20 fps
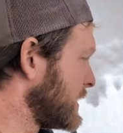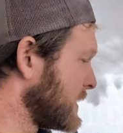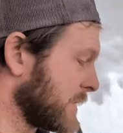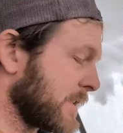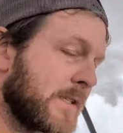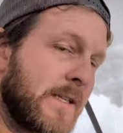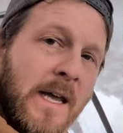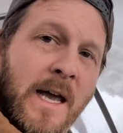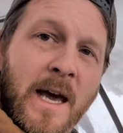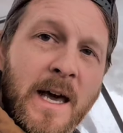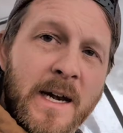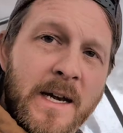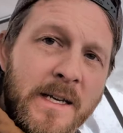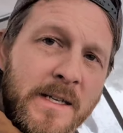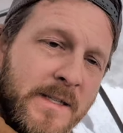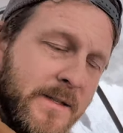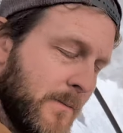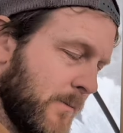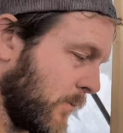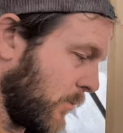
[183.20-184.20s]
it's
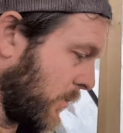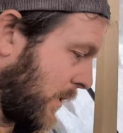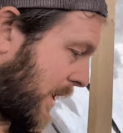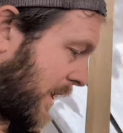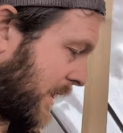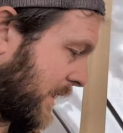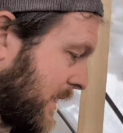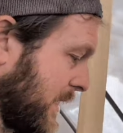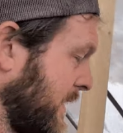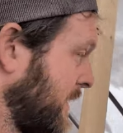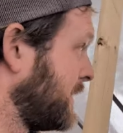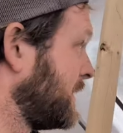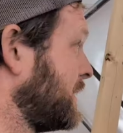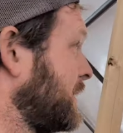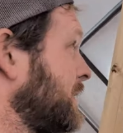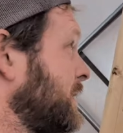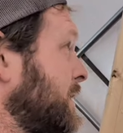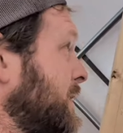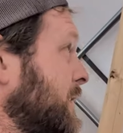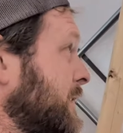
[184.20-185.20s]
adding some weight
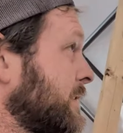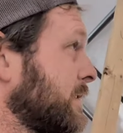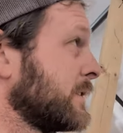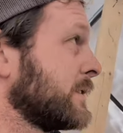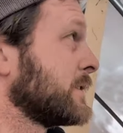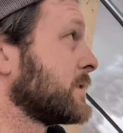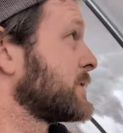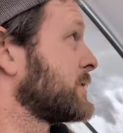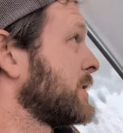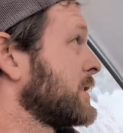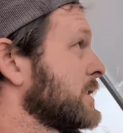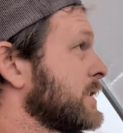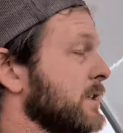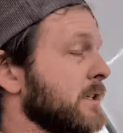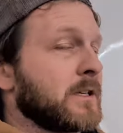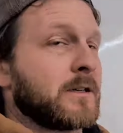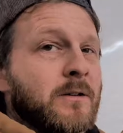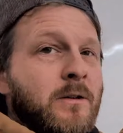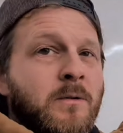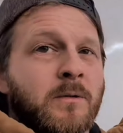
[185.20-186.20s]
to the
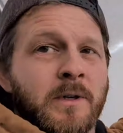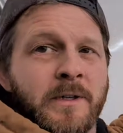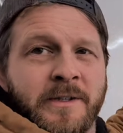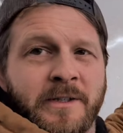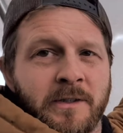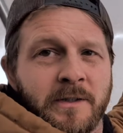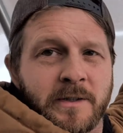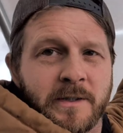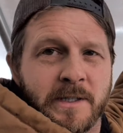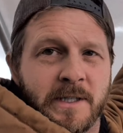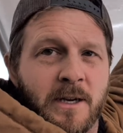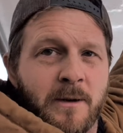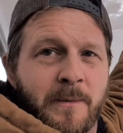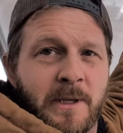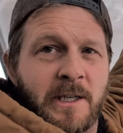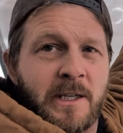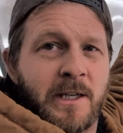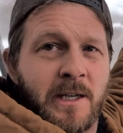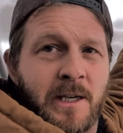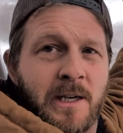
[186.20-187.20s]
structure, what we'll do is just
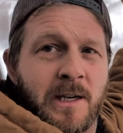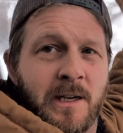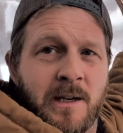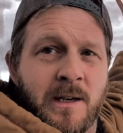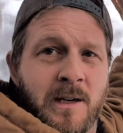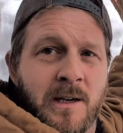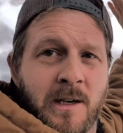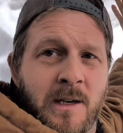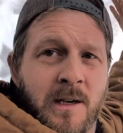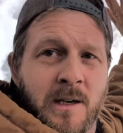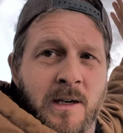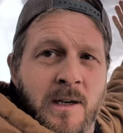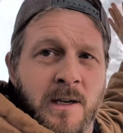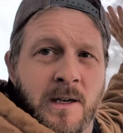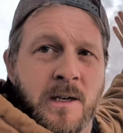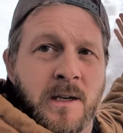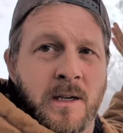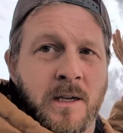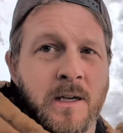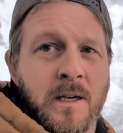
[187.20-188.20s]
come in here
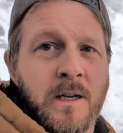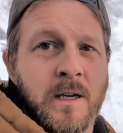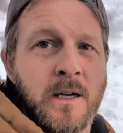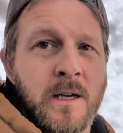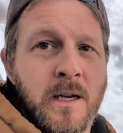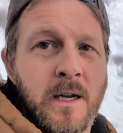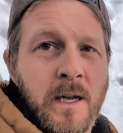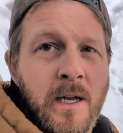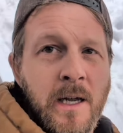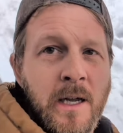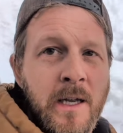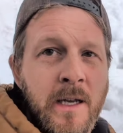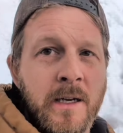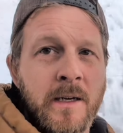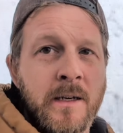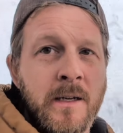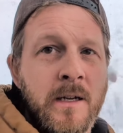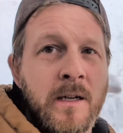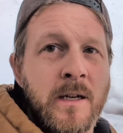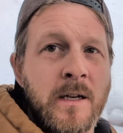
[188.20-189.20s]

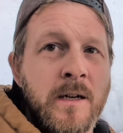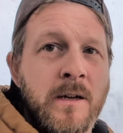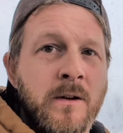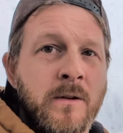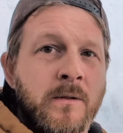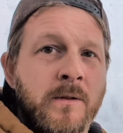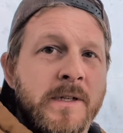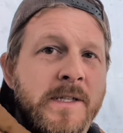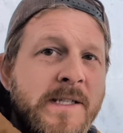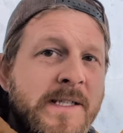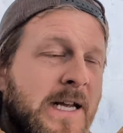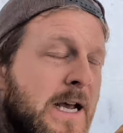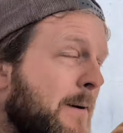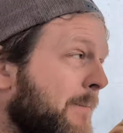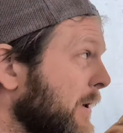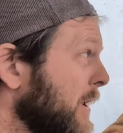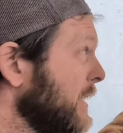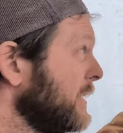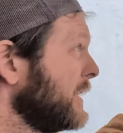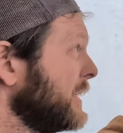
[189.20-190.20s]
and we'll just
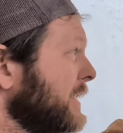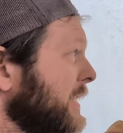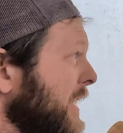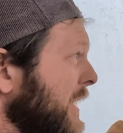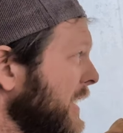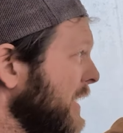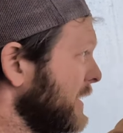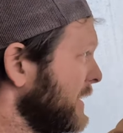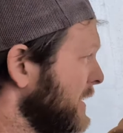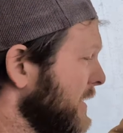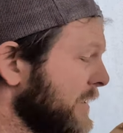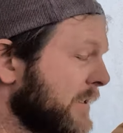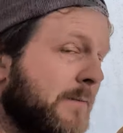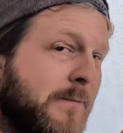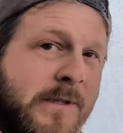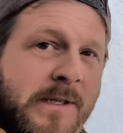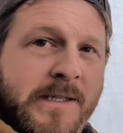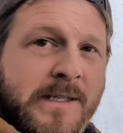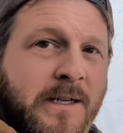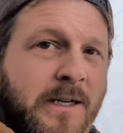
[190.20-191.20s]
tap on it like that, get
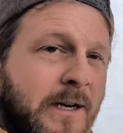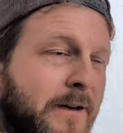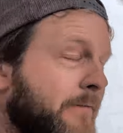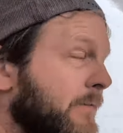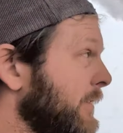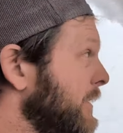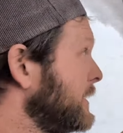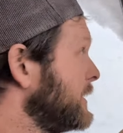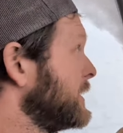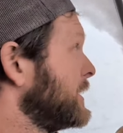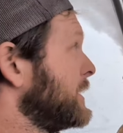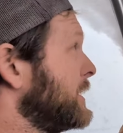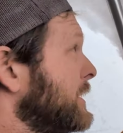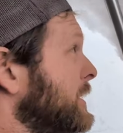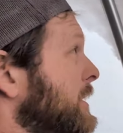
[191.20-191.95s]
some of this off here.